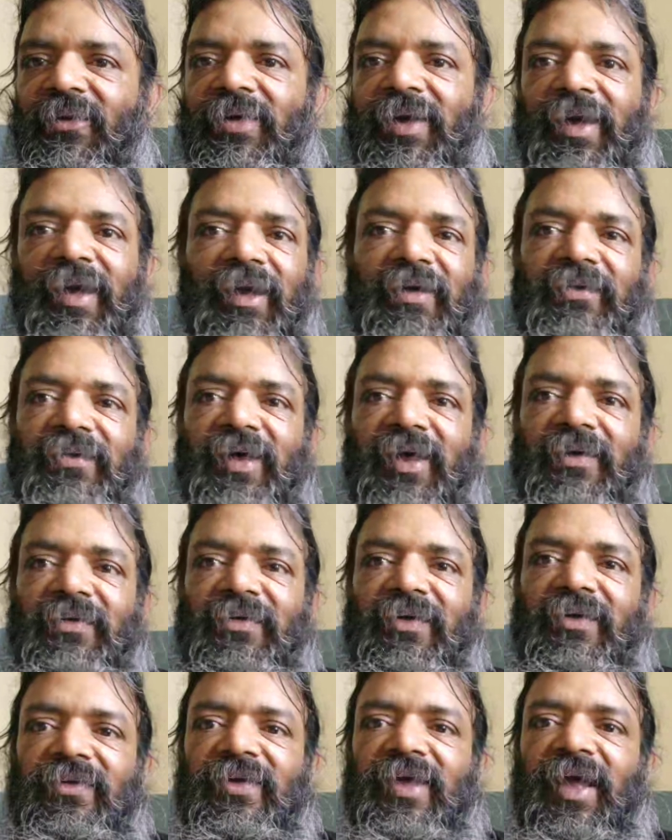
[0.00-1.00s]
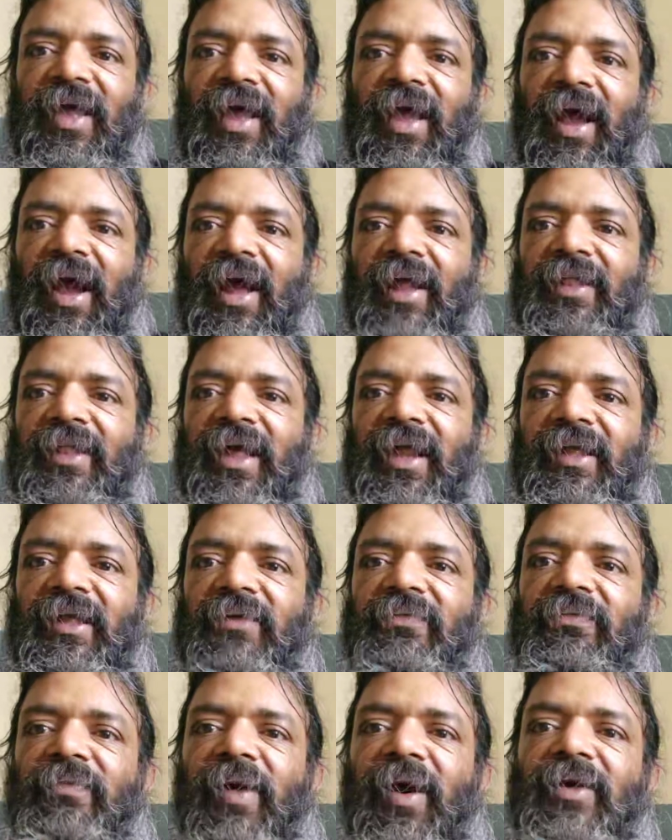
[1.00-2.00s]
along x-axis and there
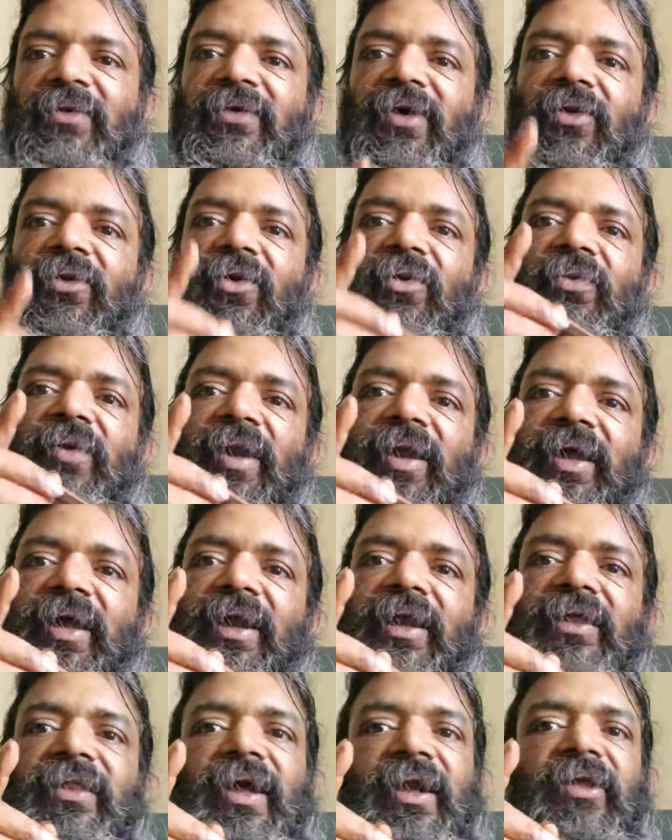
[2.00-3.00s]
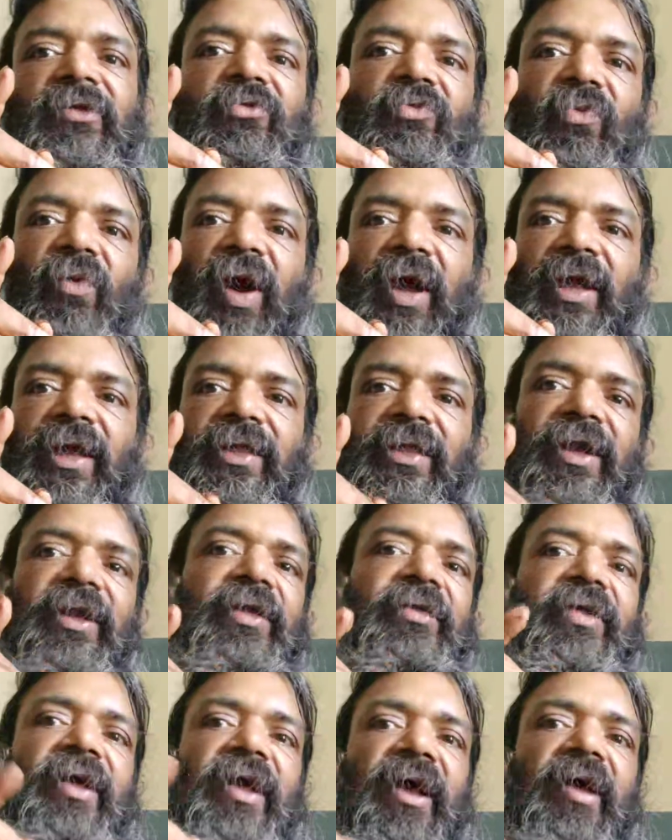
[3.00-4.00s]
is a function over it that is y,
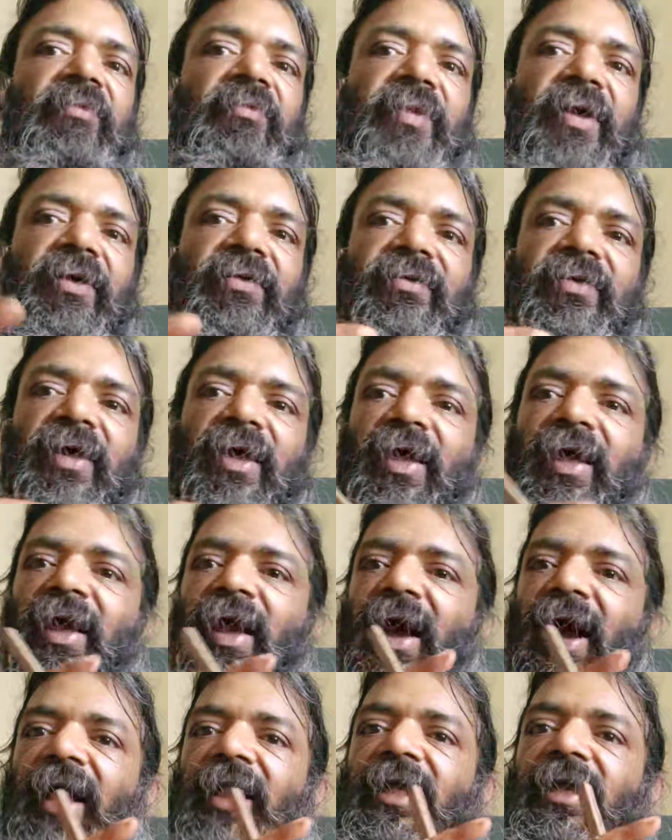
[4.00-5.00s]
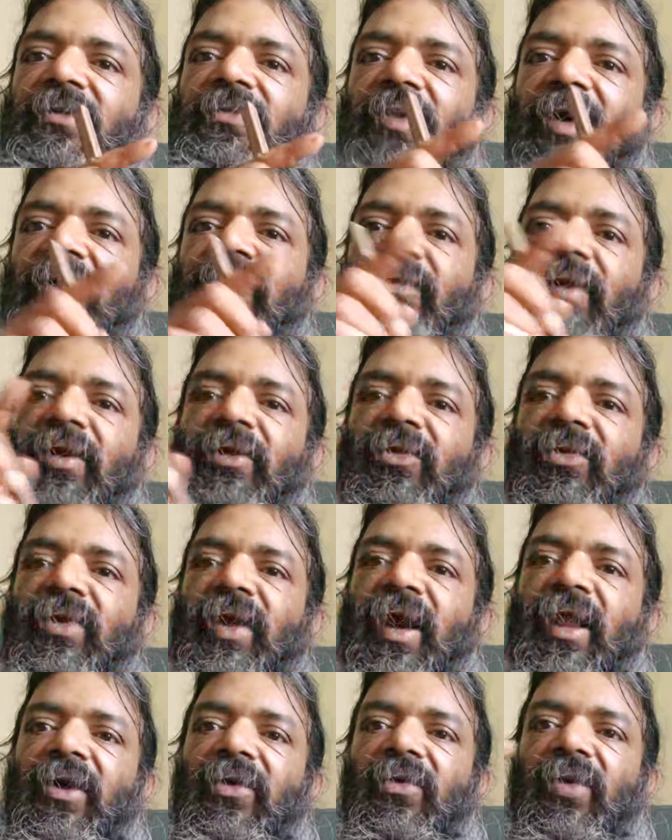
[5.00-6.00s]
that is fx, and if I want
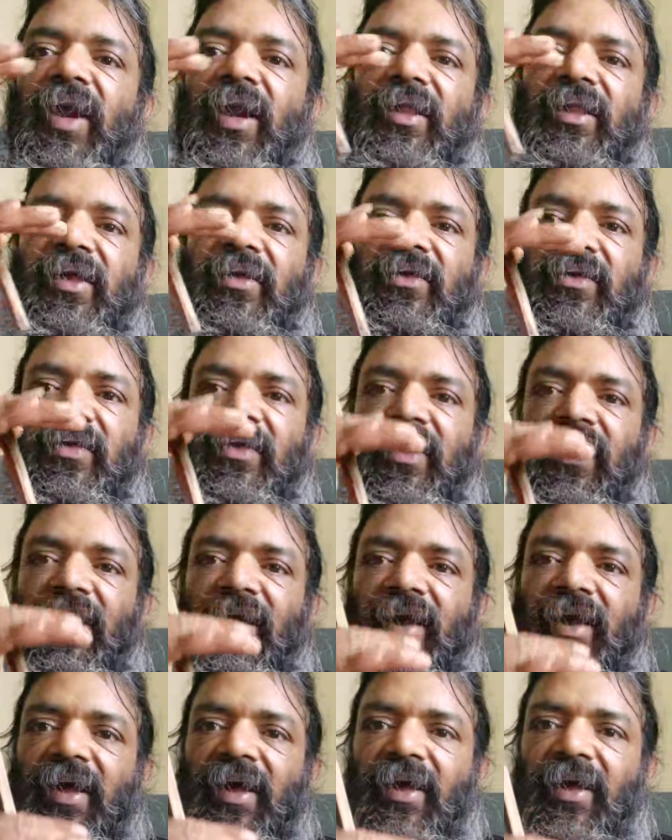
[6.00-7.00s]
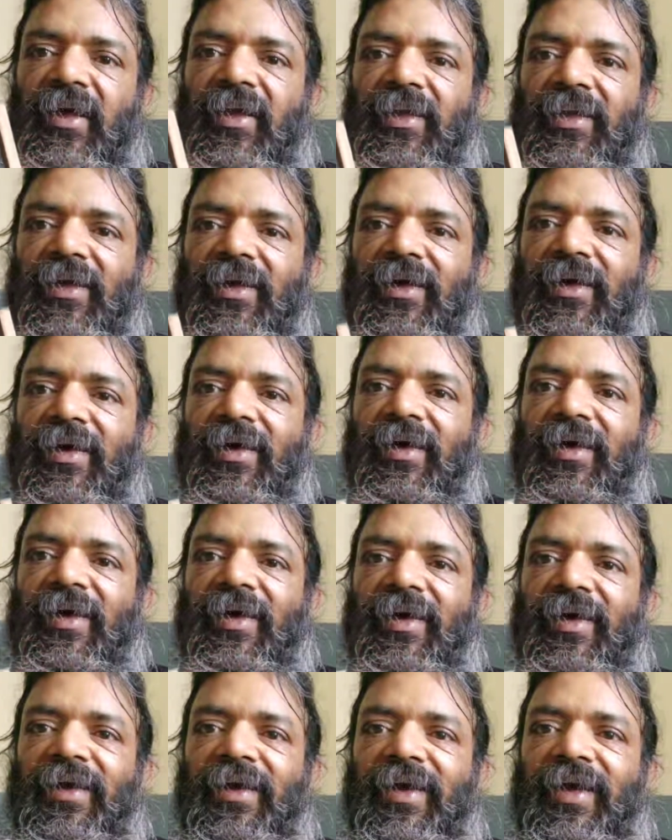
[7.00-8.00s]
to calculate the
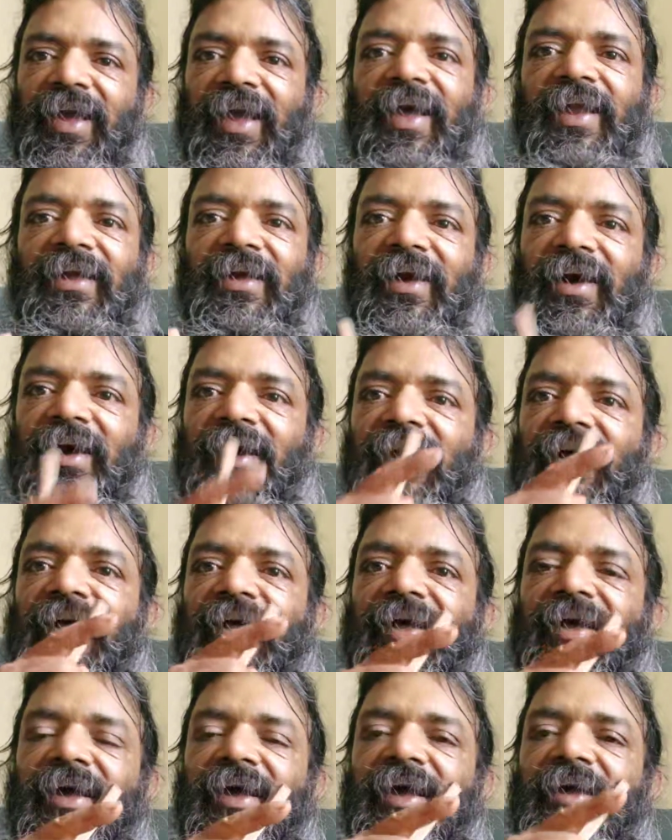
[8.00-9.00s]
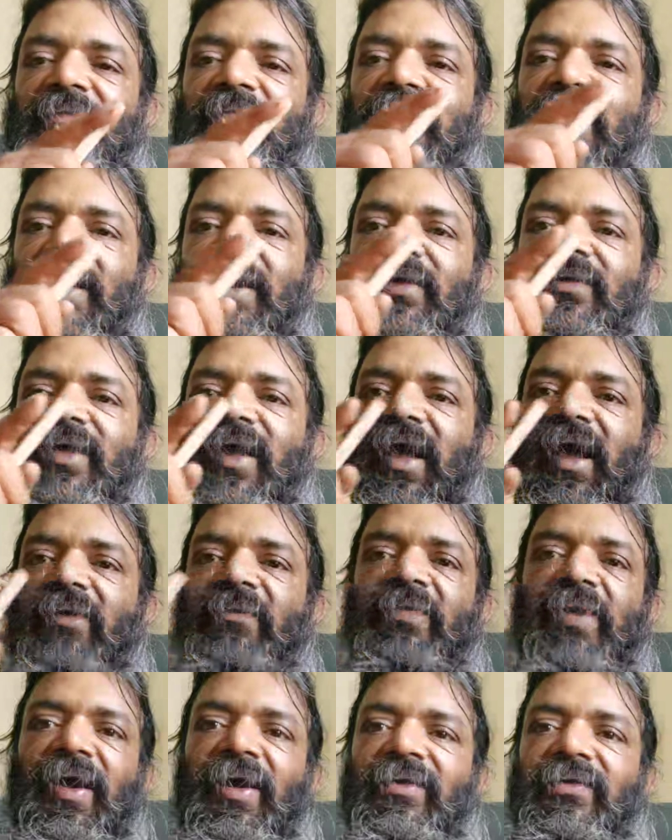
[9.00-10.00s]
area, if it is
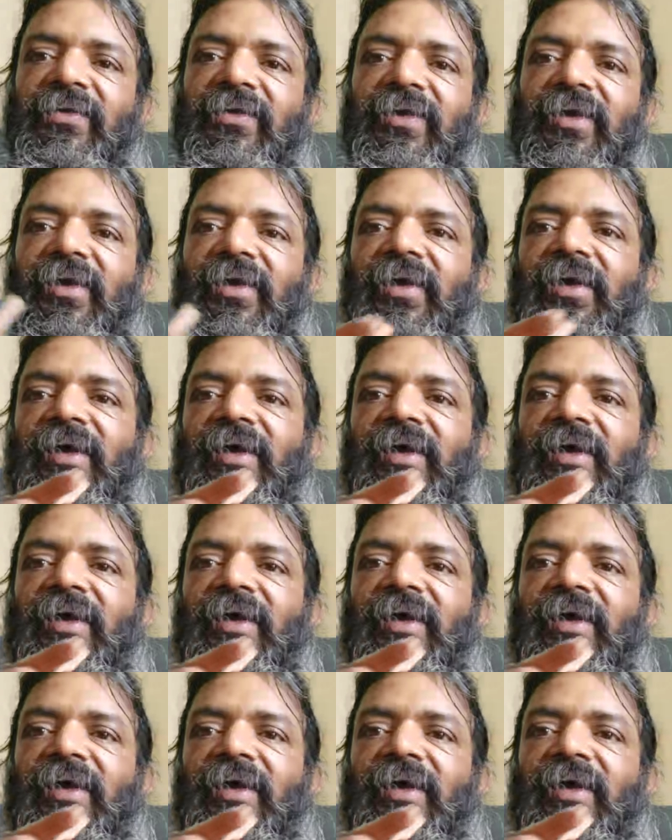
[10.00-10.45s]
fx,